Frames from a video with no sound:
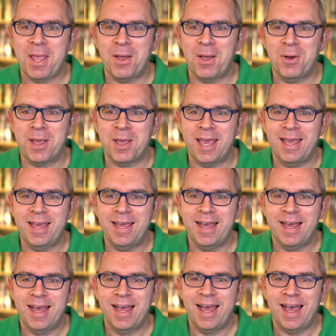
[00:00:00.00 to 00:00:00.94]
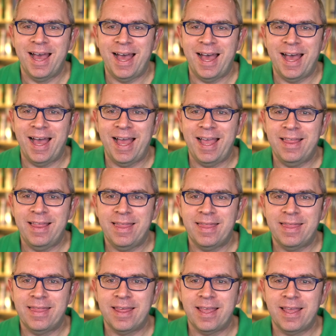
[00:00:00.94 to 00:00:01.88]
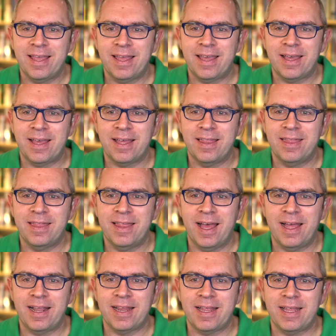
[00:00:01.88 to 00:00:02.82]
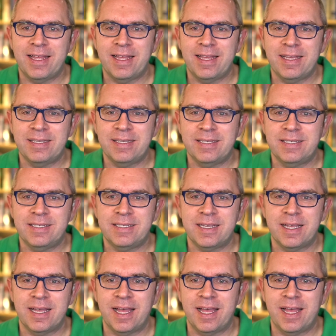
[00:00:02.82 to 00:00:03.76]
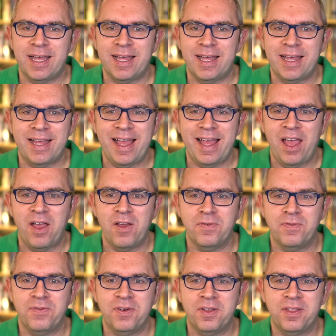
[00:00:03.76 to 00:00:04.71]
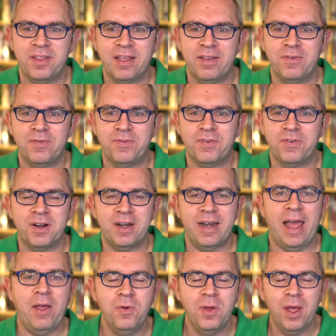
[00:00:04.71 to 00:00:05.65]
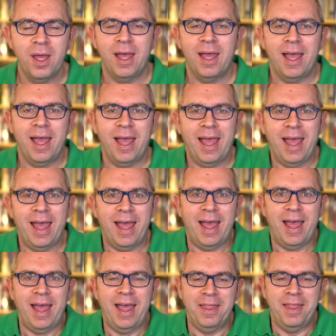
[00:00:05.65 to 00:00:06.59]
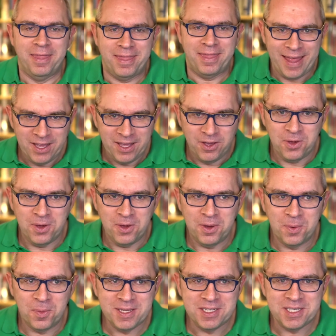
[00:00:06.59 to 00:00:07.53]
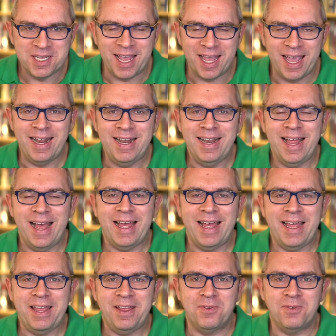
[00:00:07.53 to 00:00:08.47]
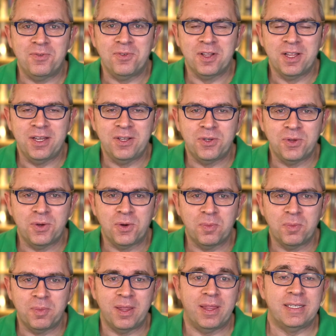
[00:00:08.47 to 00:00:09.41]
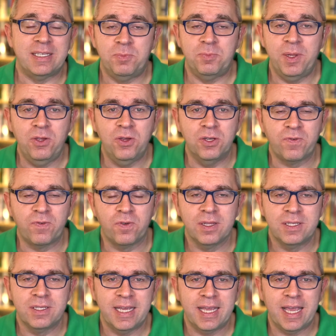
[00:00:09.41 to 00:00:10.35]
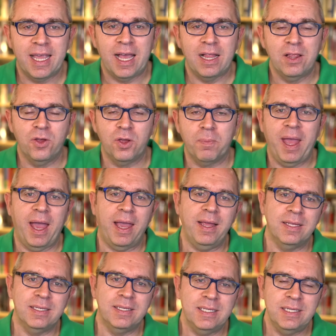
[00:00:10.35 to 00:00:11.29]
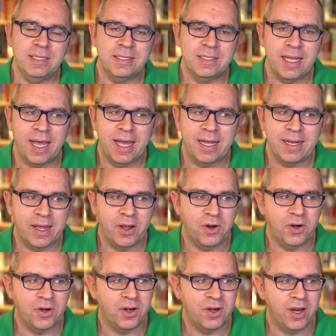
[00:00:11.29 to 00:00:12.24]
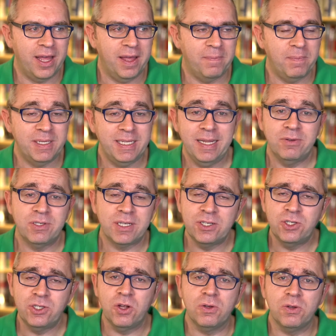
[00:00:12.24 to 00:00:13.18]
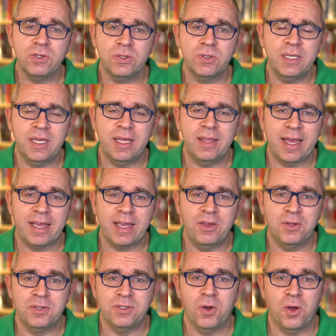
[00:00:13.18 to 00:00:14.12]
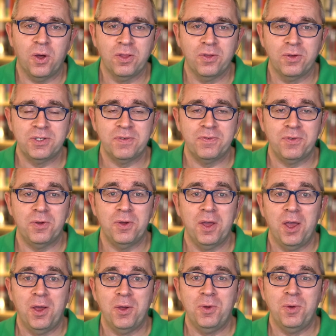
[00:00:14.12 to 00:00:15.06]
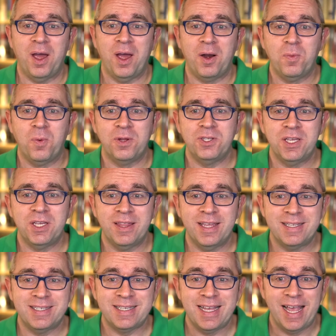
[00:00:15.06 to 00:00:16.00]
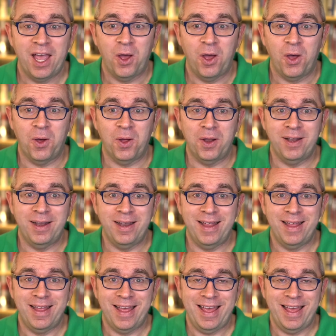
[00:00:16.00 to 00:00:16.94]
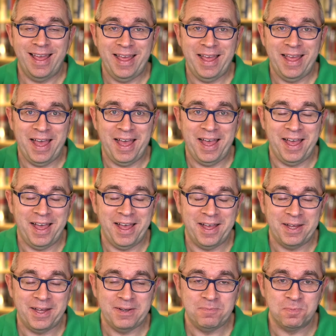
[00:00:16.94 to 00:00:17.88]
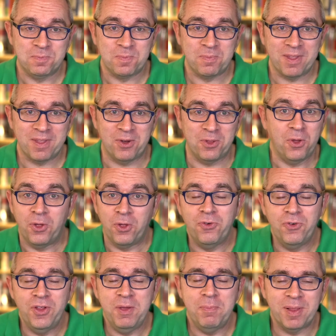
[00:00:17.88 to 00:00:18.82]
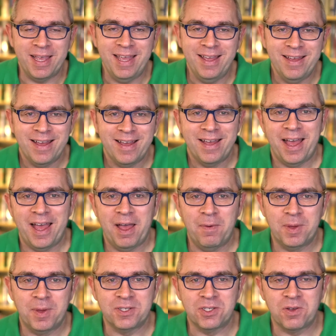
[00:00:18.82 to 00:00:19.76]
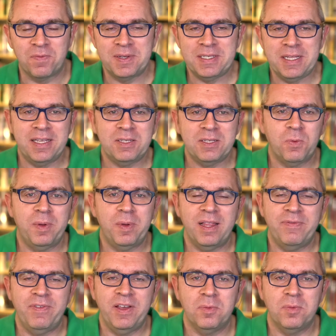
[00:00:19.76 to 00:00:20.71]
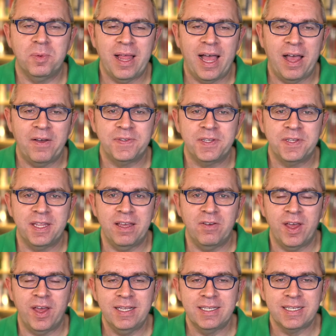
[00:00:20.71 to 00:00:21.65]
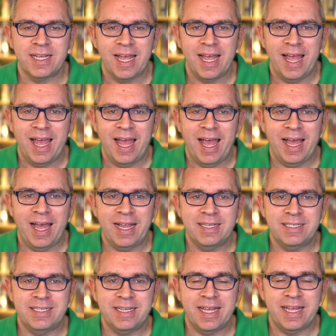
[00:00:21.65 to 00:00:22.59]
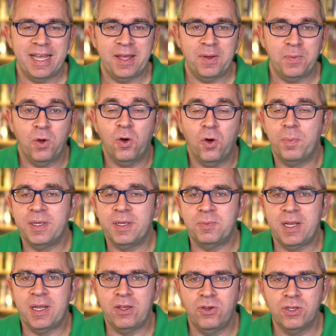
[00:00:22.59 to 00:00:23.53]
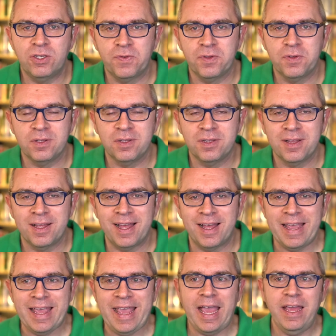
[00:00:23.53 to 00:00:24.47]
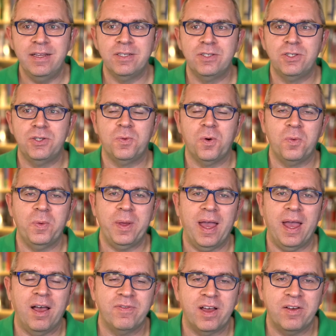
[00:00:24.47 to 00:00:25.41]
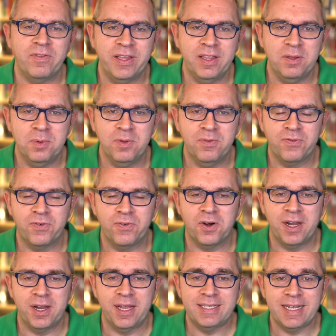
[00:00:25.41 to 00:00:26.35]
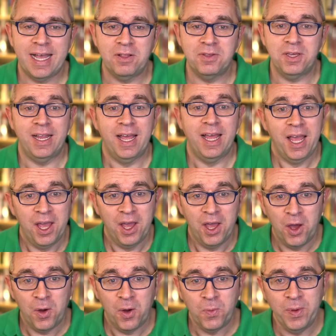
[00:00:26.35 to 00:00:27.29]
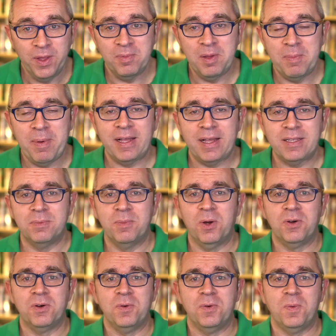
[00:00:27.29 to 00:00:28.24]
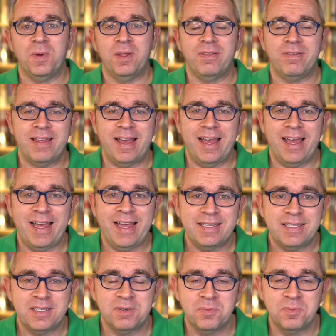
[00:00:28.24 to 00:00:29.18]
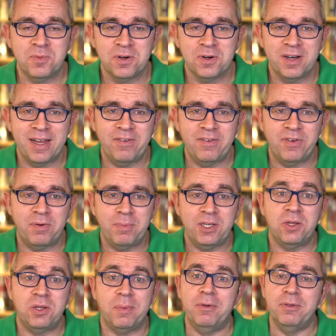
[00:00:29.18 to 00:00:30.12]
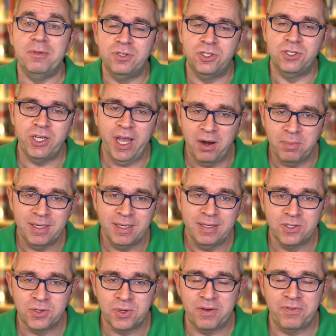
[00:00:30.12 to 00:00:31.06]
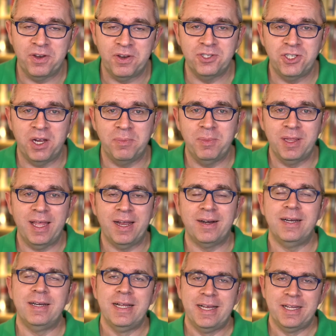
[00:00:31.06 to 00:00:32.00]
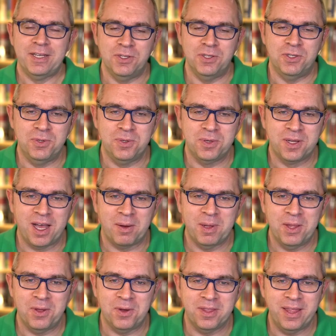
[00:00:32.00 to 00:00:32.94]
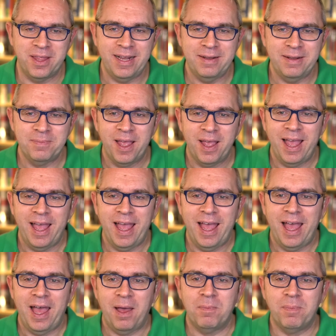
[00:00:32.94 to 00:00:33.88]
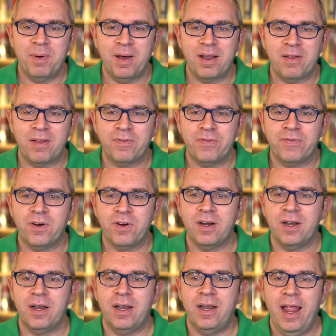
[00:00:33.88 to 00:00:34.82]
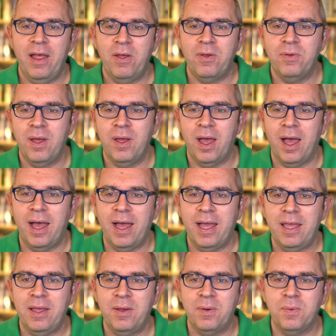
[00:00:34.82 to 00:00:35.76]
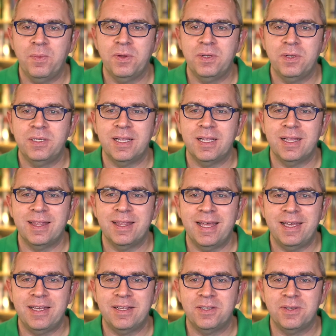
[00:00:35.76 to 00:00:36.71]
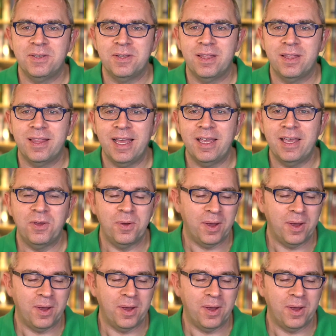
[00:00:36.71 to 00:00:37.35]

Okay, I think that is everything for now. Thank you once again. I really do hope that this has been useful, taking a look behind the scenes at our materials. And I should also say thank you to all those of you who are watching this on the replay, because obviously this will be available after the event. And we hope it's been a useful guide to what we have available for Italian. We'll be back tomorrow with some more information about German. So if you're a German learner, do come along then. But for now, I would like to thank you